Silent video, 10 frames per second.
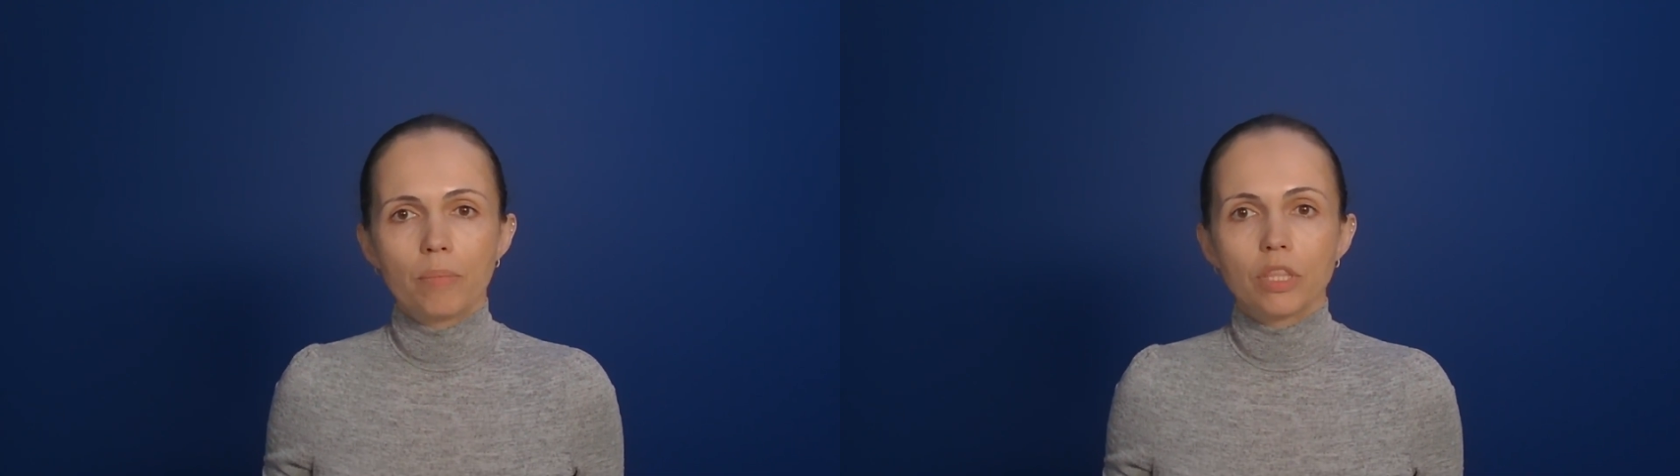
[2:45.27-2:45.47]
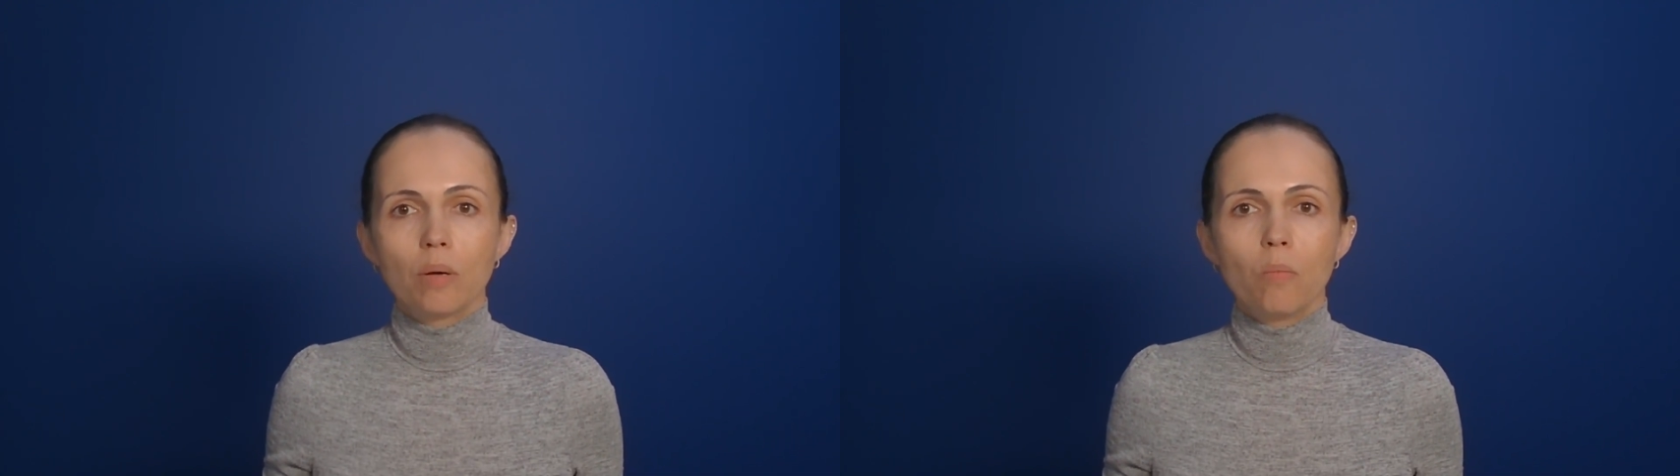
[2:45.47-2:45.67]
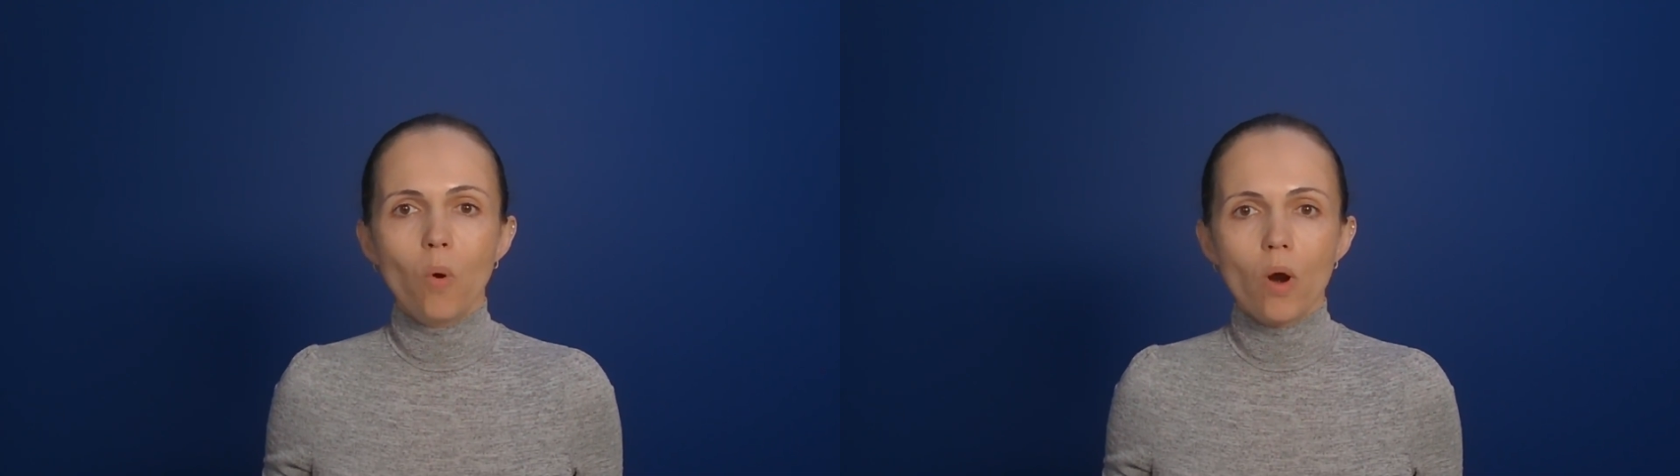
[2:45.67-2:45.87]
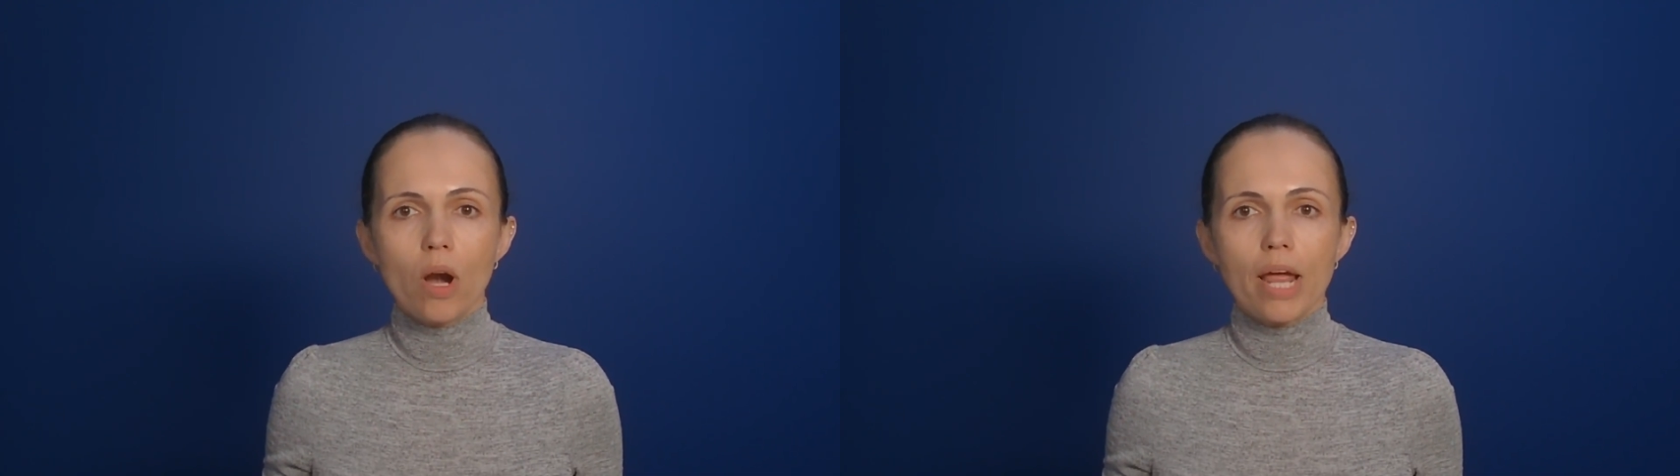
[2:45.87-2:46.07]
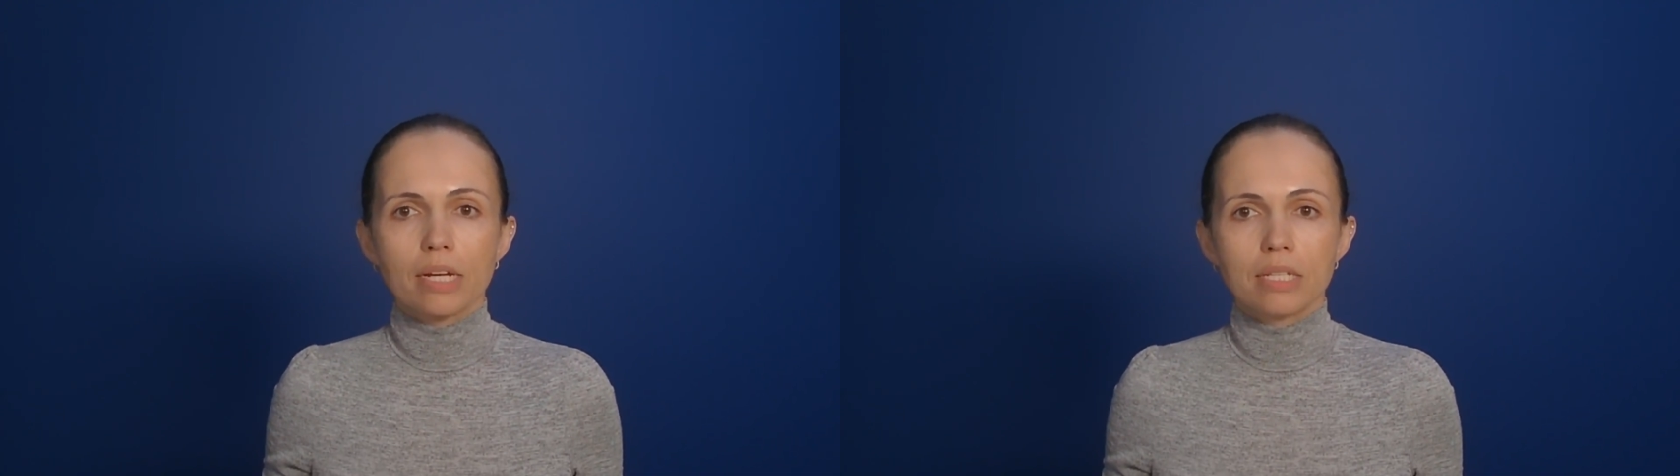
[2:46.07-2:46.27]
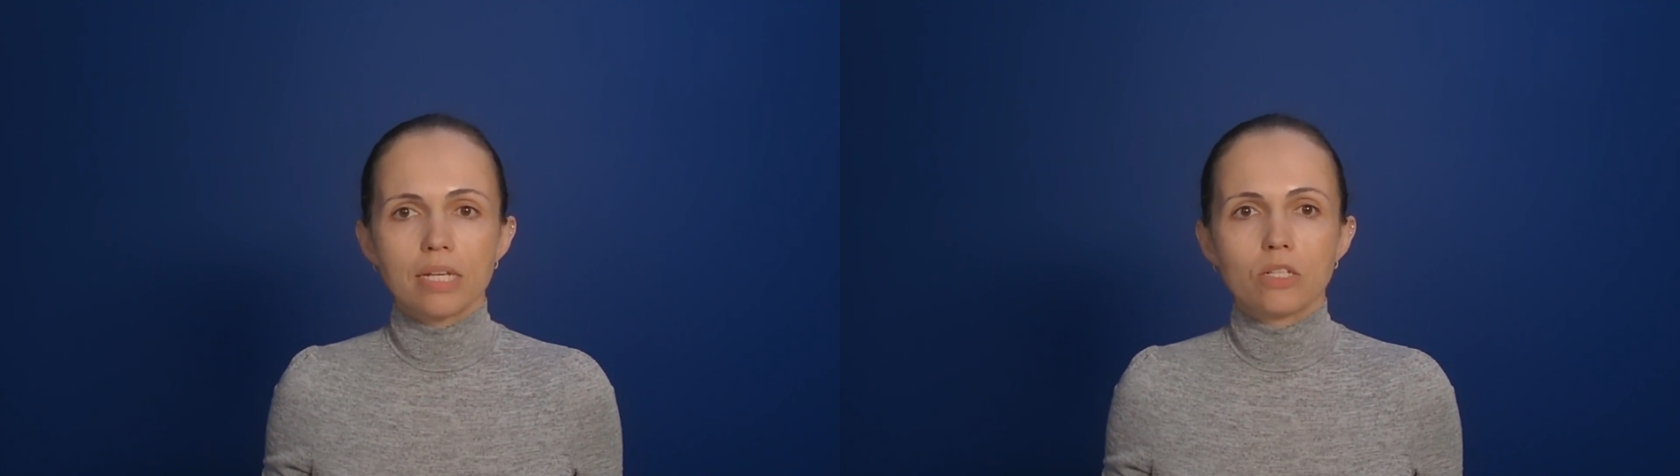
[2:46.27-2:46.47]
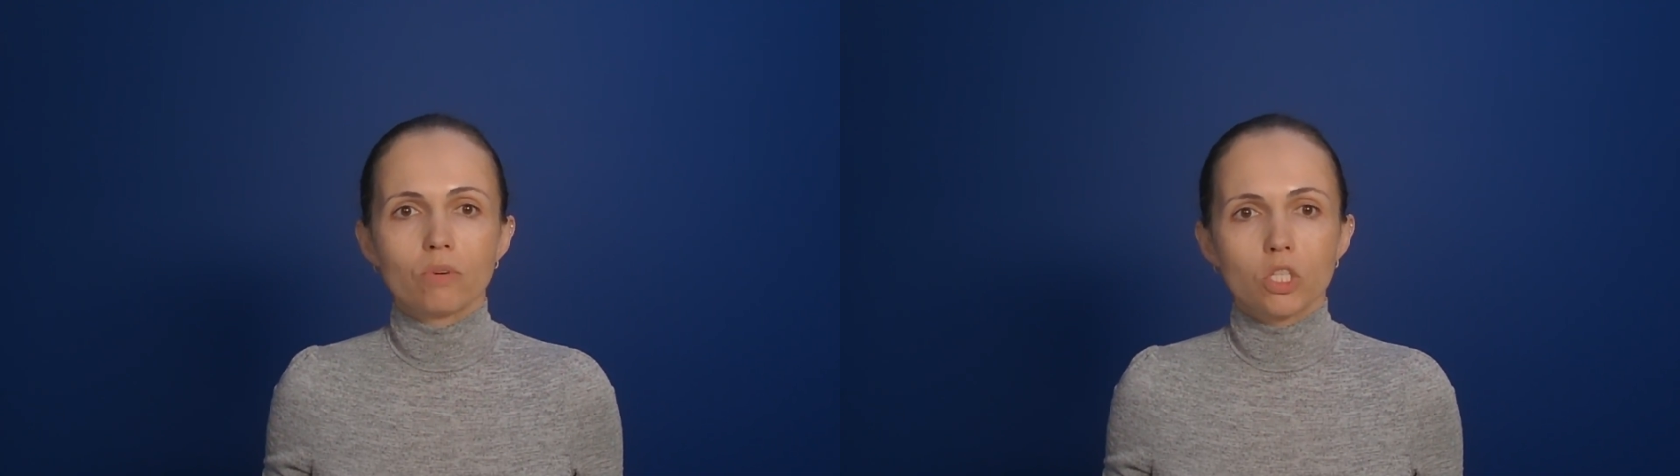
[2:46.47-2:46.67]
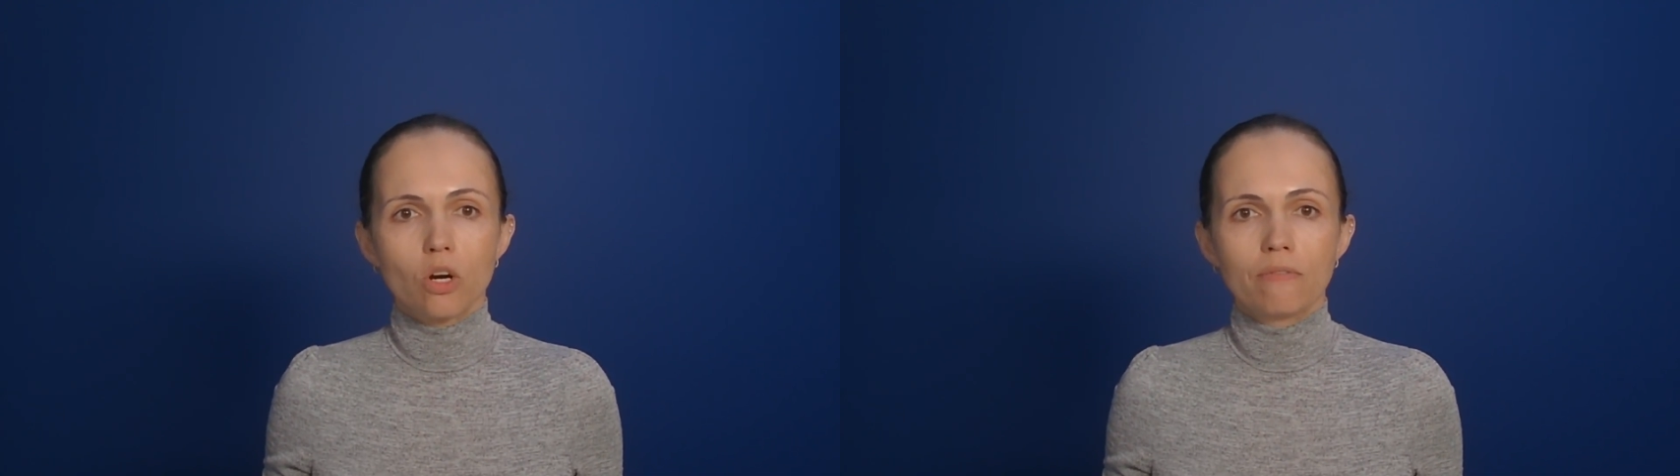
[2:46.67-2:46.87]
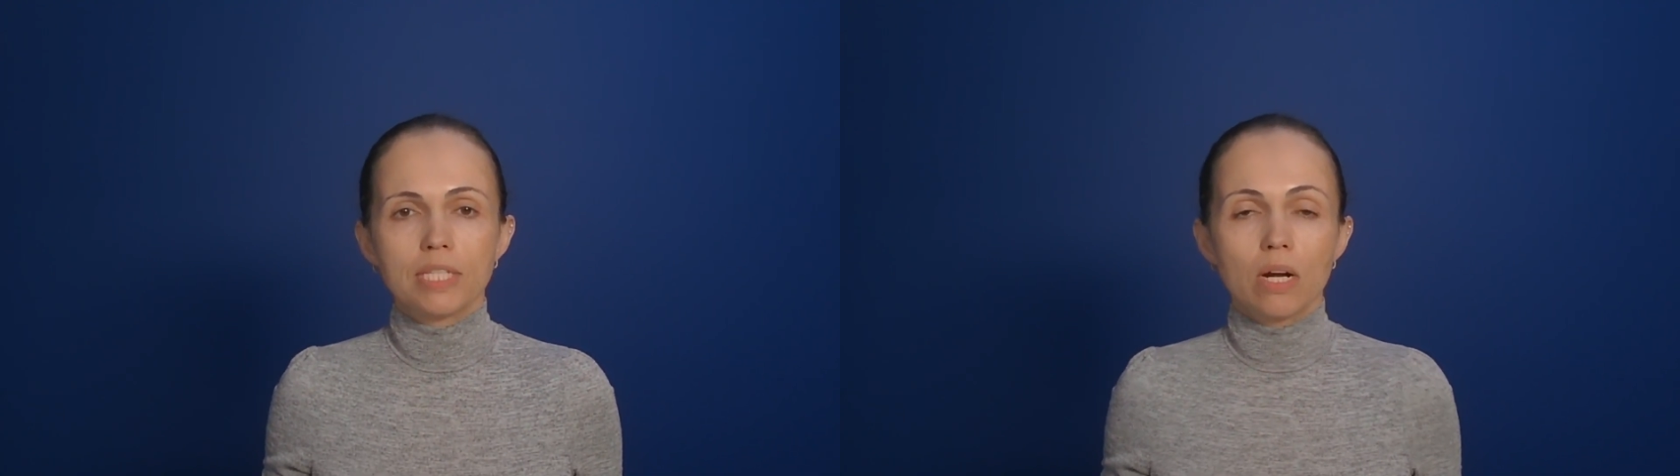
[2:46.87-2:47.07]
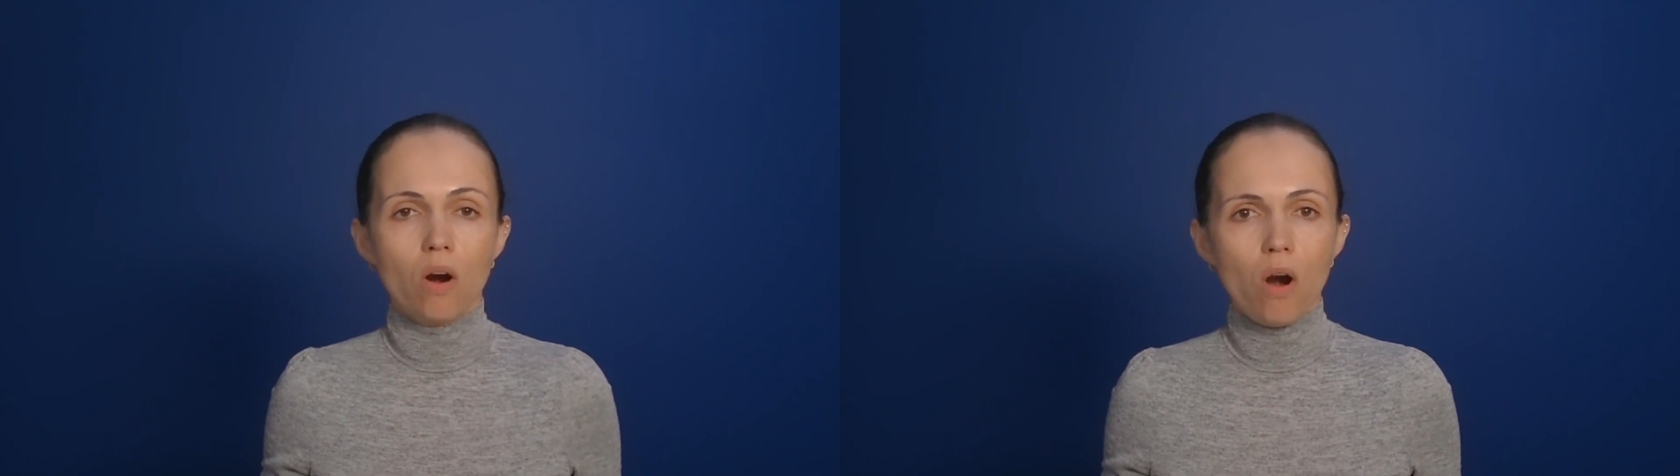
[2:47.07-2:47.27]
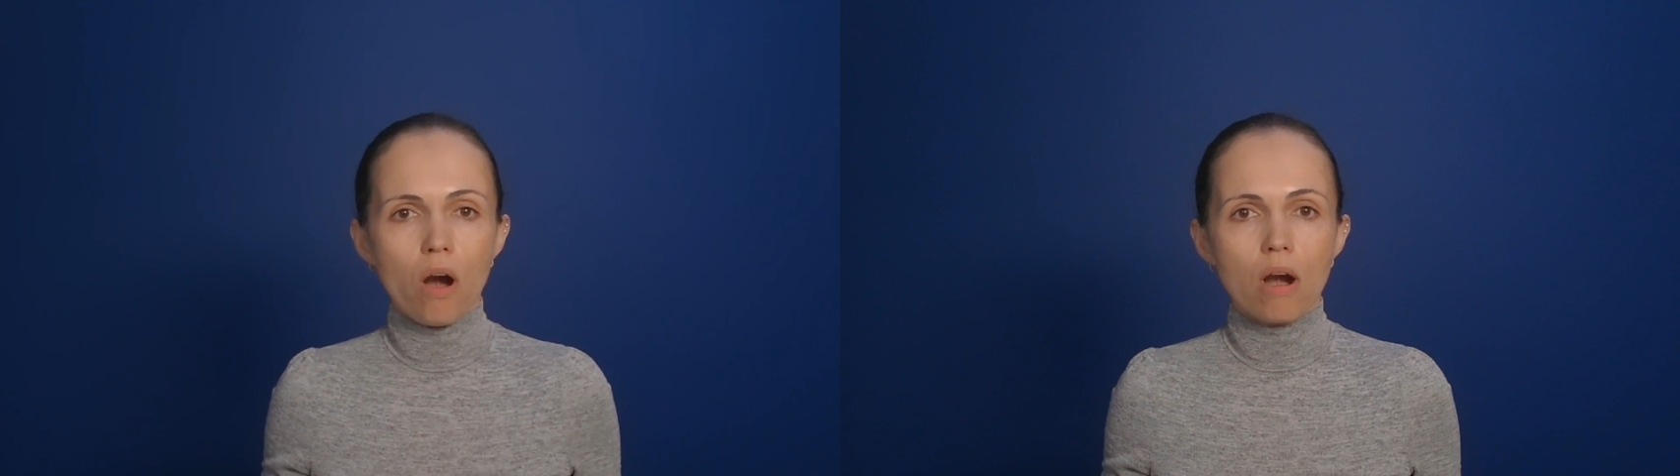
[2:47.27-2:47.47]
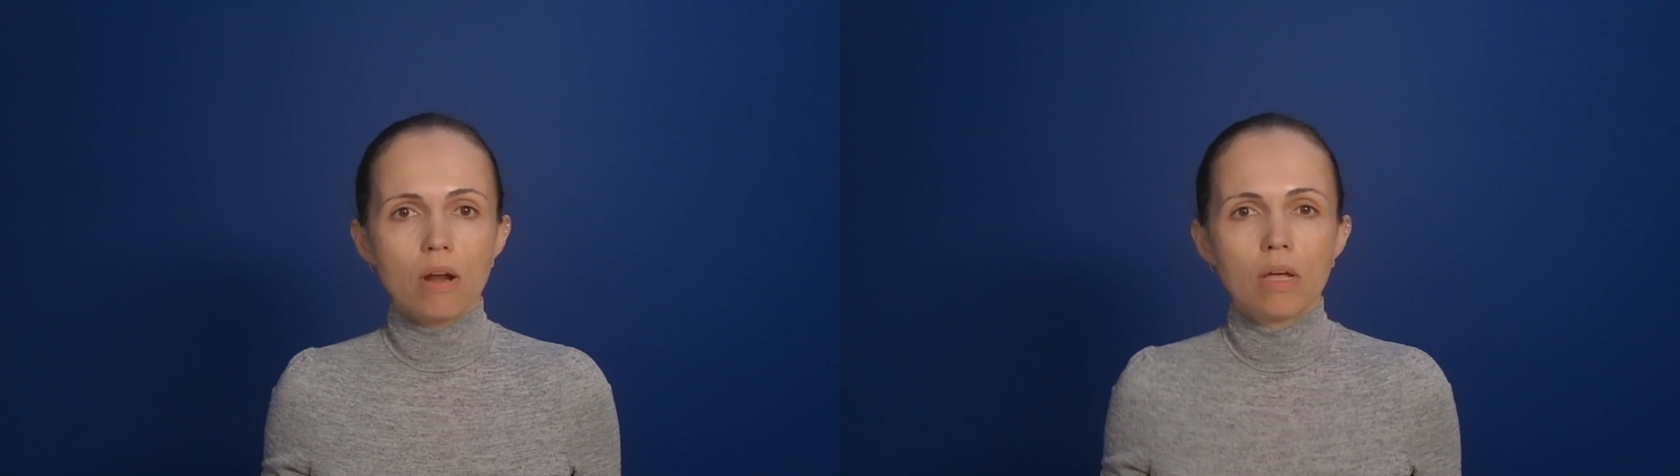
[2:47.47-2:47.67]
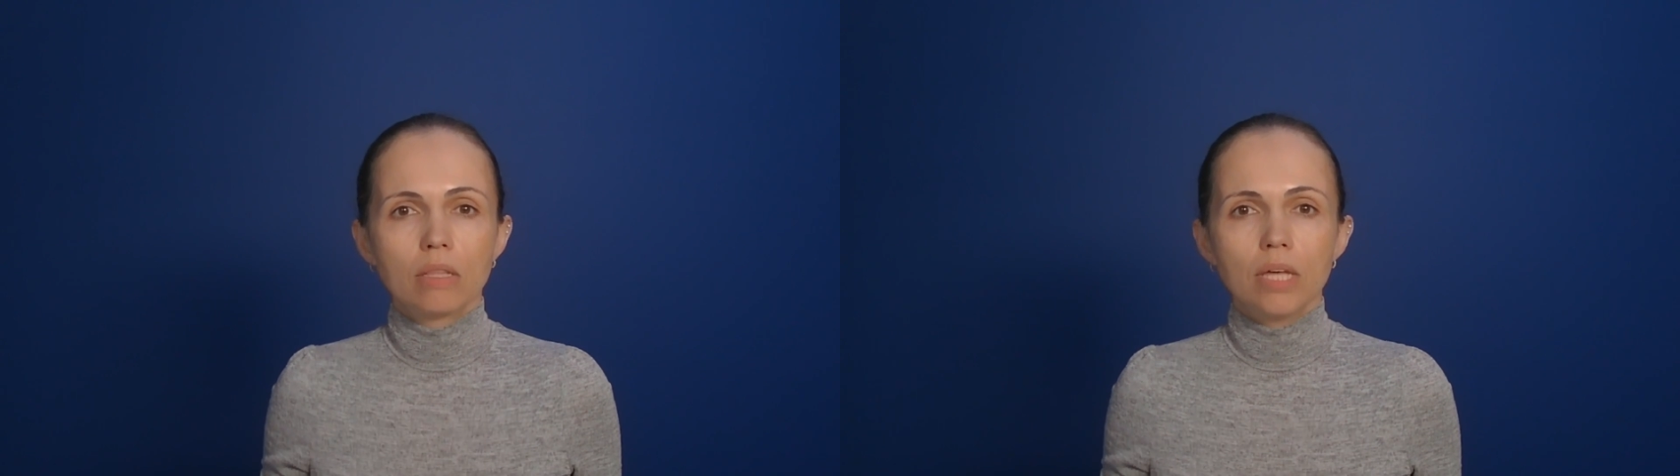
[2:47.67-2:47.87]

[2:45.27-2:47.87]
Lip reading: But the more excess reserves there are,